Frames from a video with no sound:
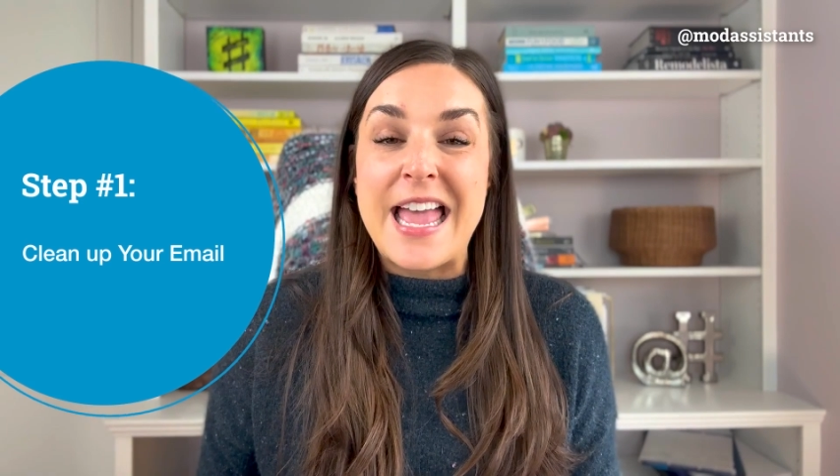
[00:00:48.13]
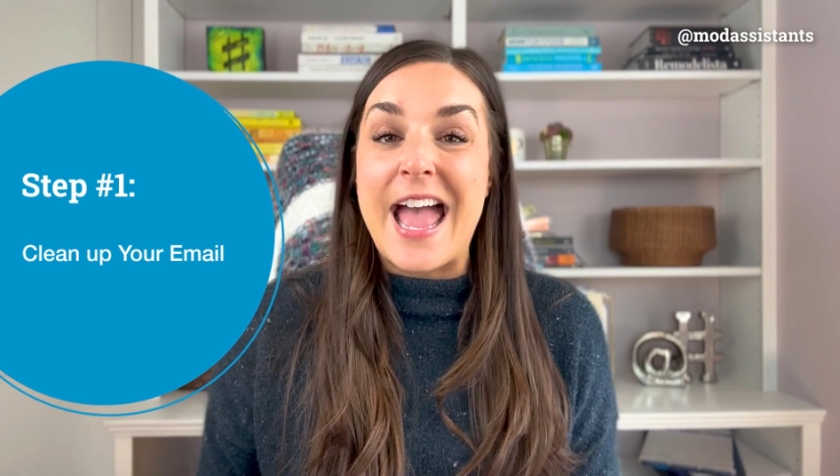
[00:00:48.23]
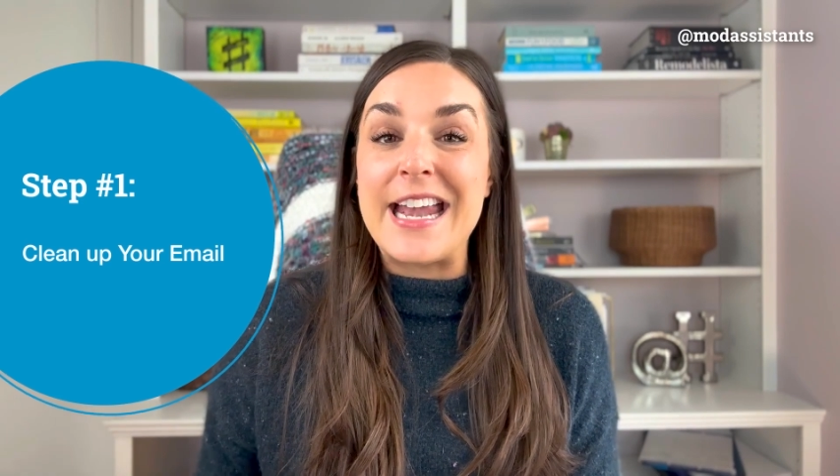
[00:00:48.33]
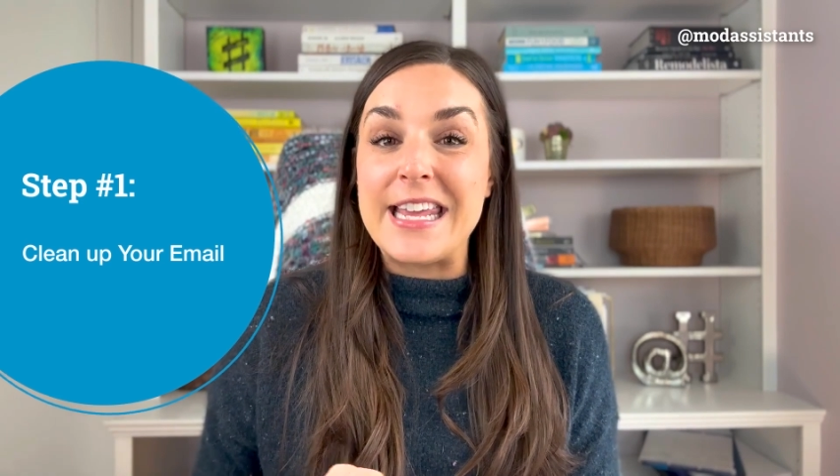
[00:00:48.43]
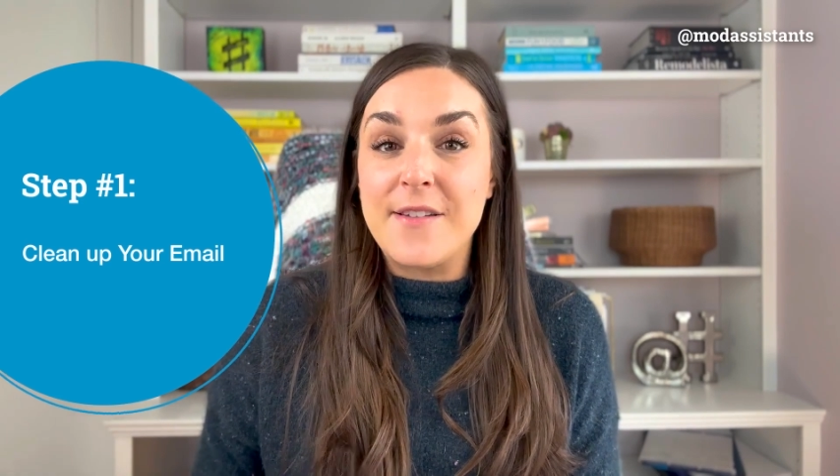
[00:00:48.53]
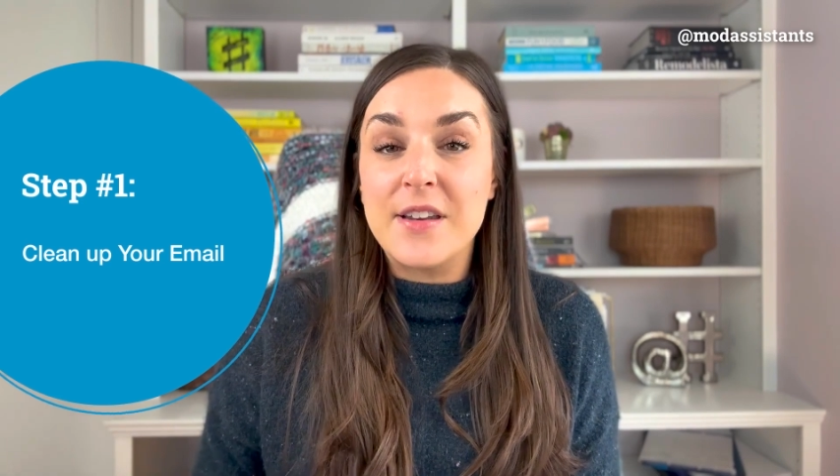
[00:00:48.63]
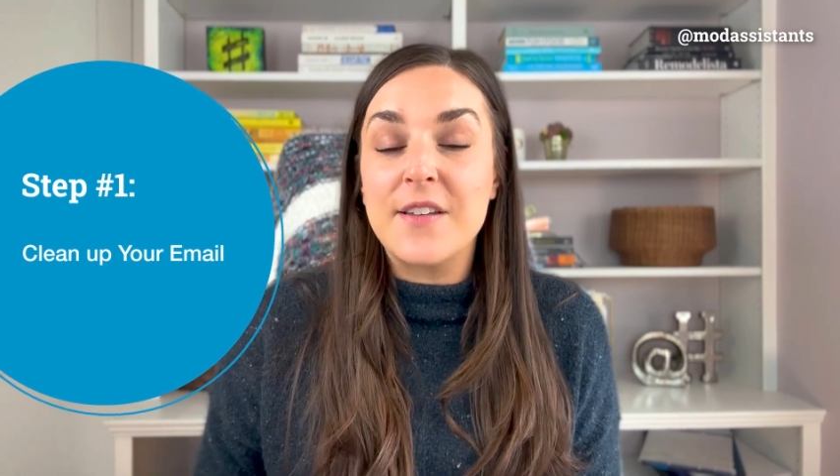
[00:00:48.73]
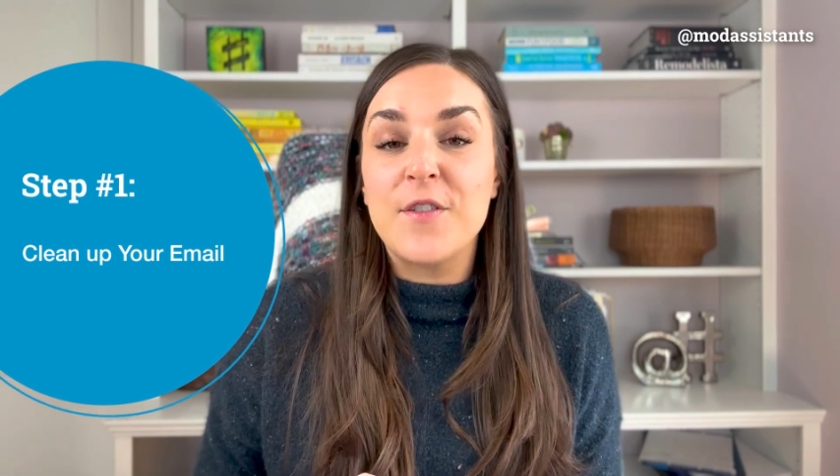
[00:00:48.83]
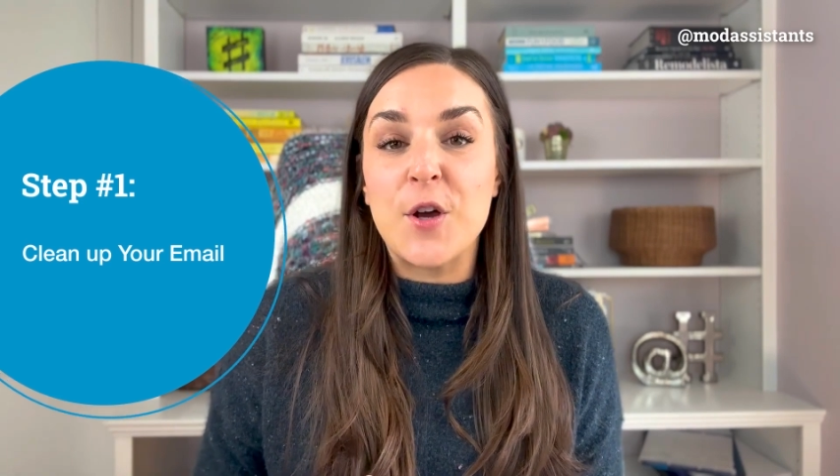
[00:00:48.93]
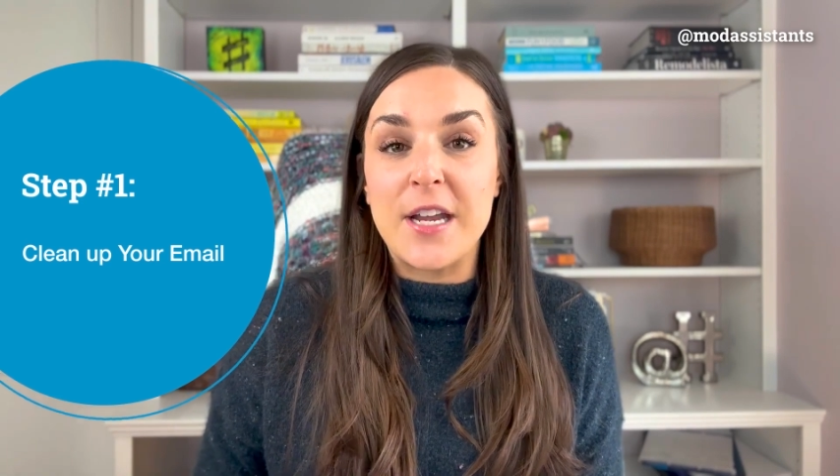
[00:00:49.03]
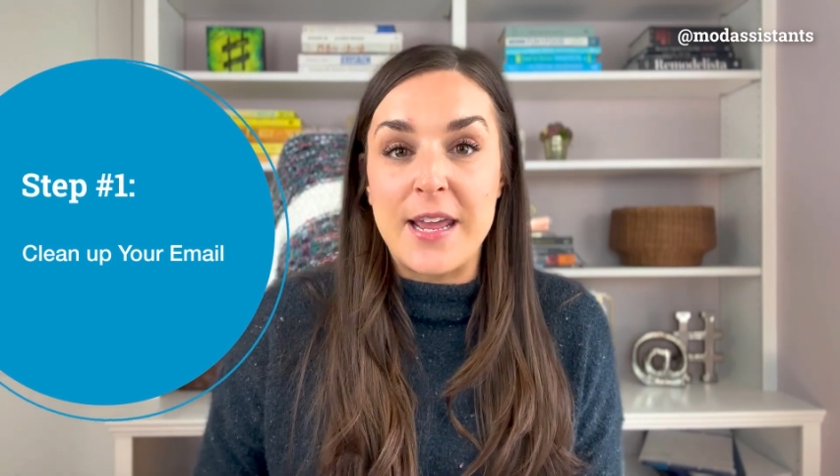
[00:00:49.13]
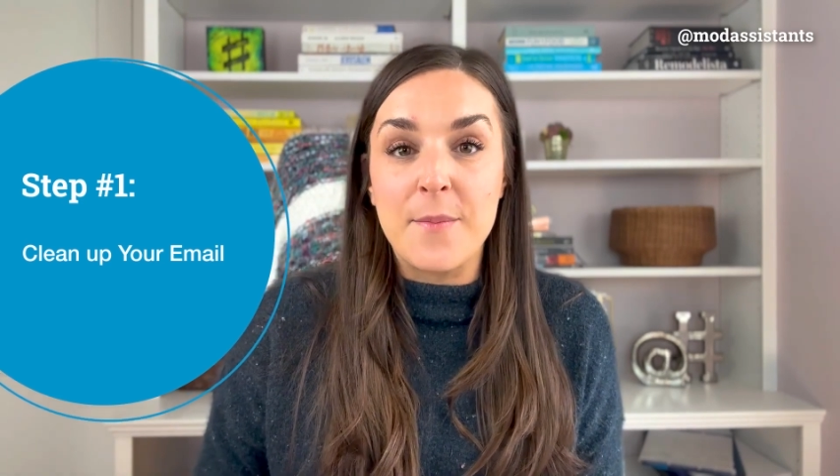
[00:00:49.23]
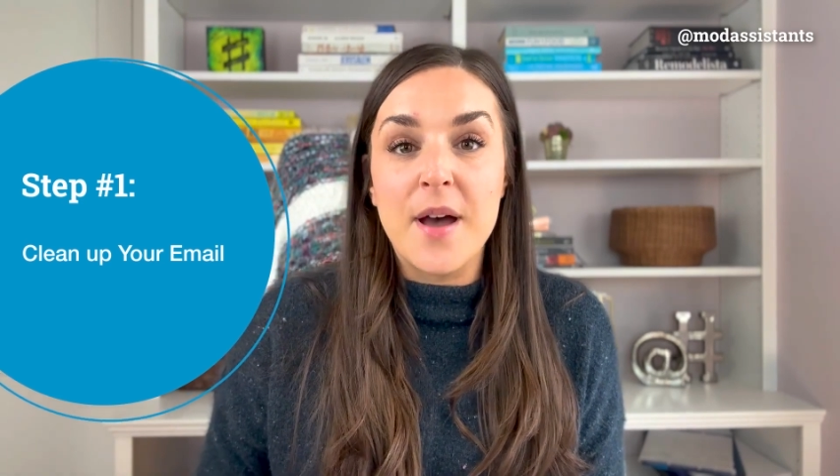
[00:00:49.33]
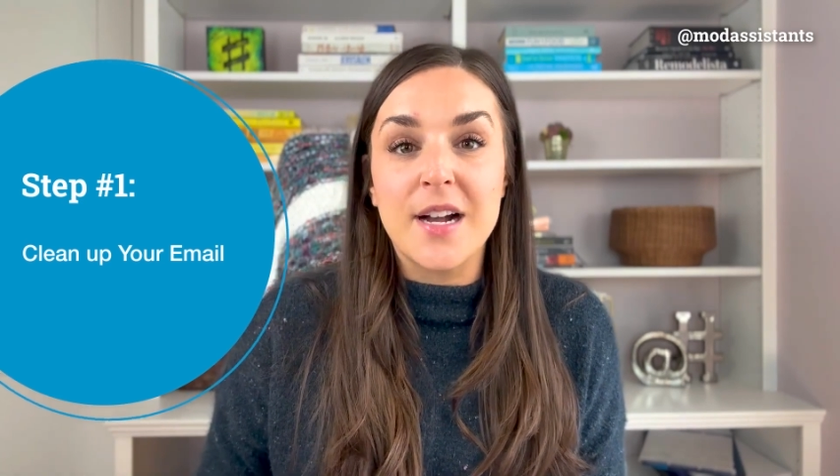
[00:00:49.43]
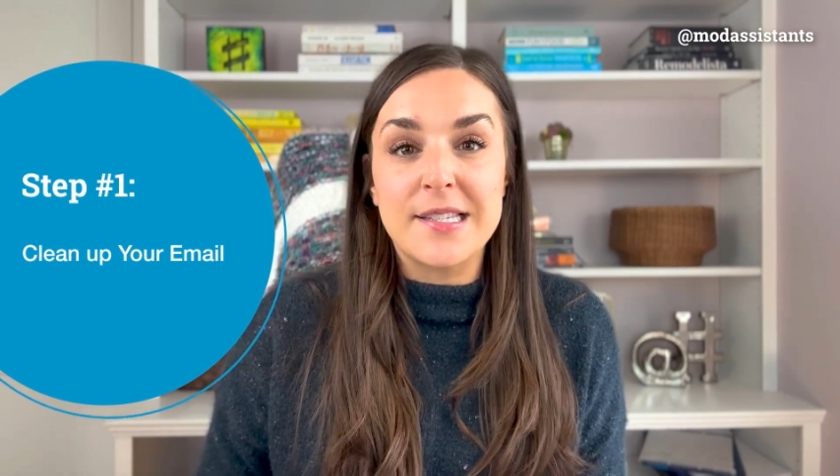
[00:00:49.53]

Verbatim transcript: And even if you're an inbox